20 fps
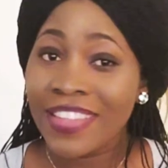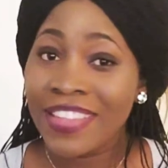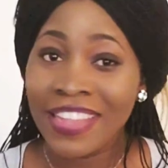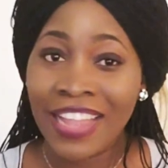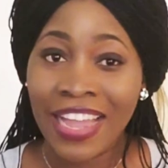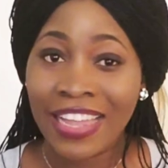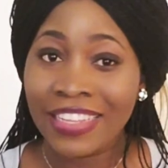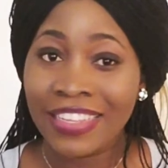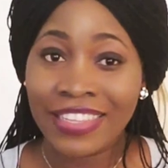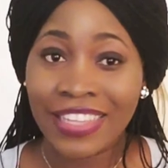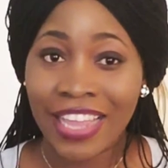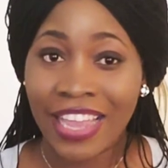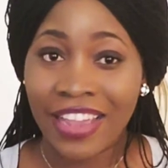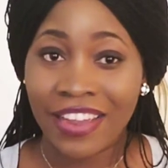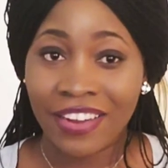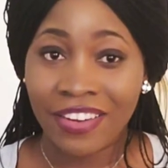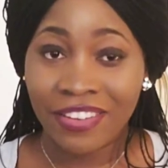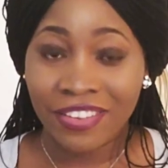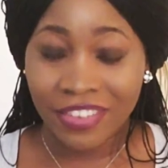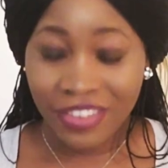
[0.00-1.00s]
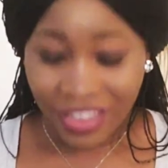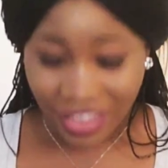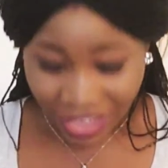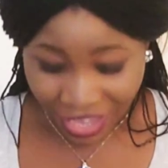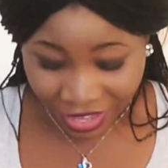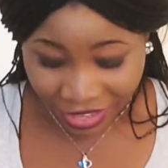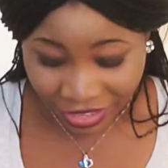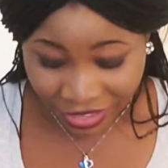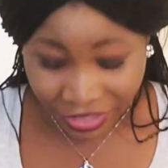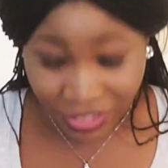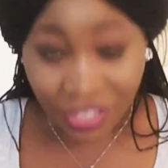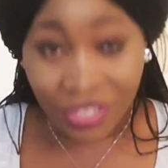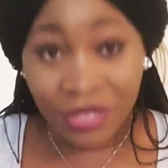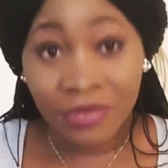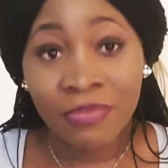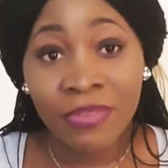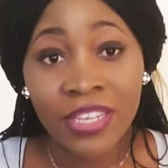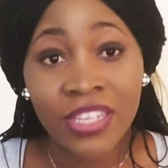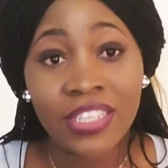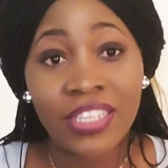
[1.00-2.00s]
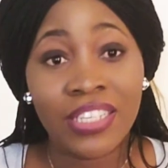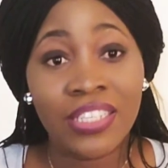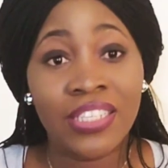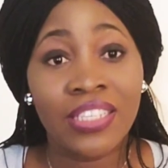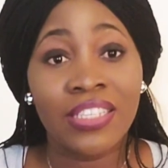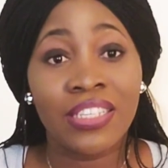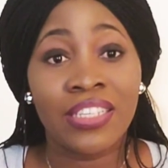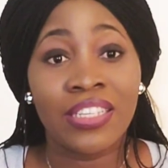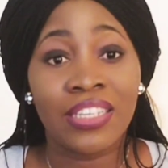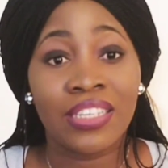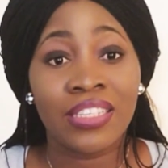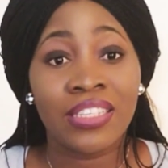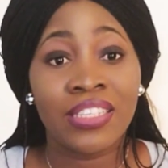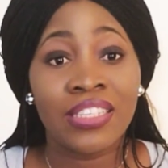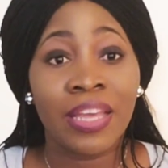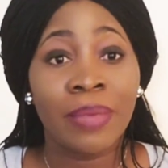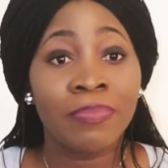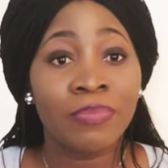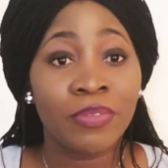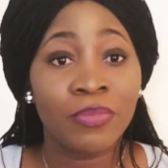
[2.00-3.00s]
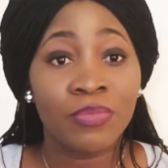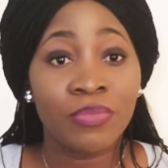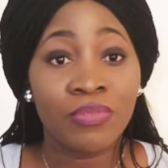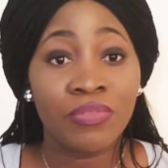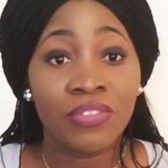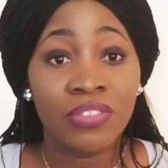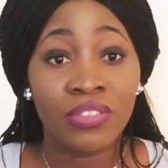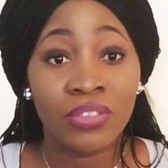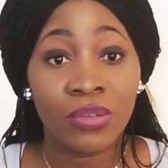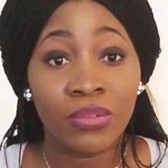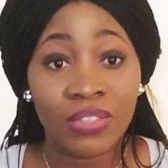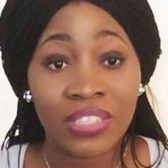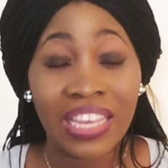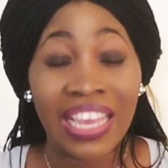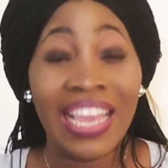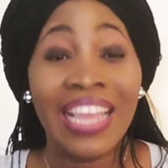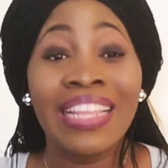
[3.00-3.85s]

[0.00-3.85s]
not there. And to me, this is an acceptable result.